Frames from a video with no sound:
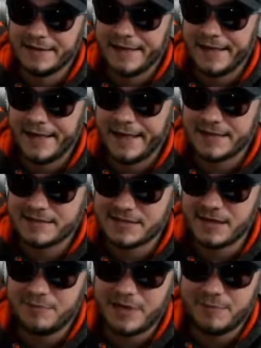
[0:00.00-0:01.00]
And
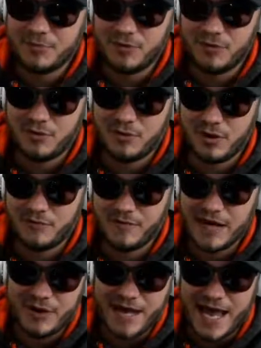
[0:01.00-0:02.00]
some people are
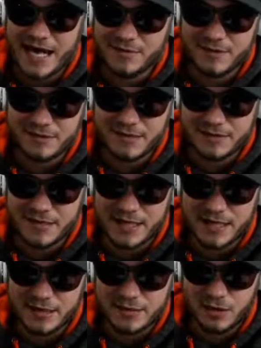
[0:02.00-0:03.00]
very adamant that
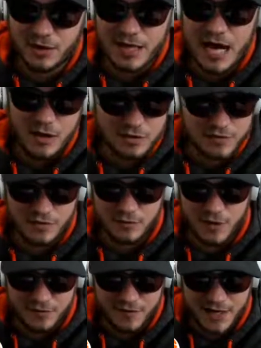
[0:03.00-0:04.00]
they are college
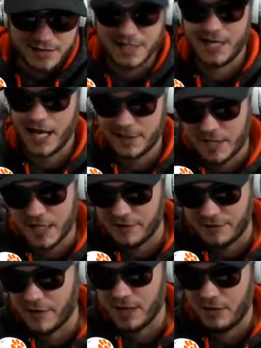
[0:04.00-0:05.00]
football fans. They hate the
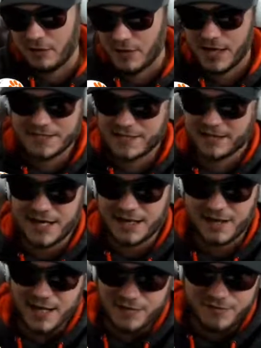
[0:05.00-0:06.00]
NFL. Or I see a lot of
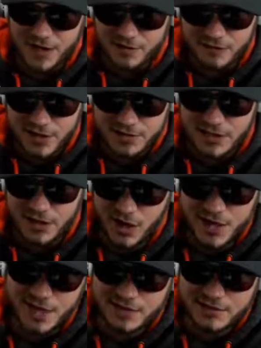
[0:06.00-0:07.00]
NFL fans saying, oh, I
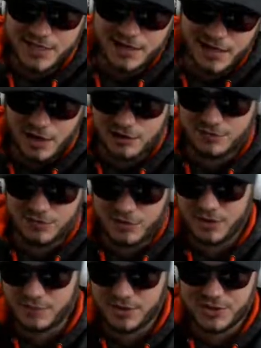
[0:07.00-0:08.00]
can't stand college
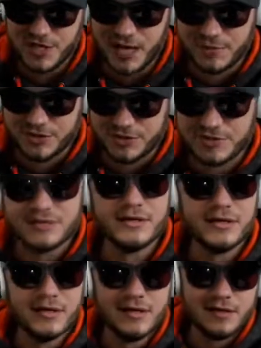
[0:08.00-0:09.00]
football. A bunch of amateurs.
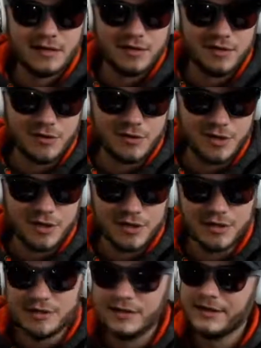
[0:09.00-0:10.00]
They're no
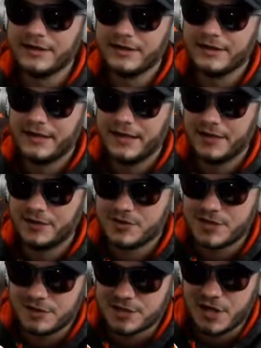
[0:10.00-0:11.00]
good. And there's
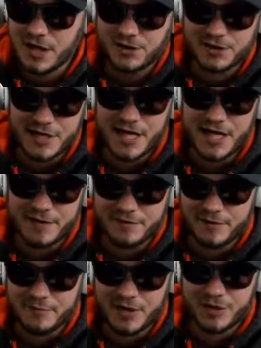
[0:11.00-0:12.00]

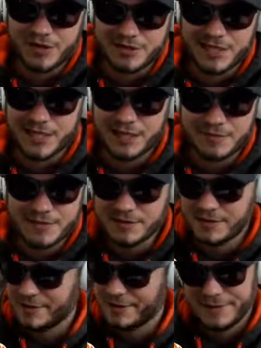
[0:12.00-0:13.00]
198 million teams.
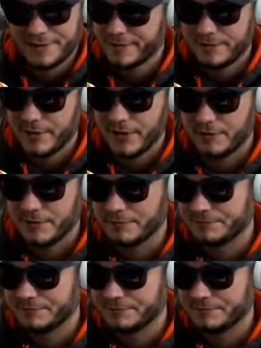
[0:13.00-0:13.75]
Whatever.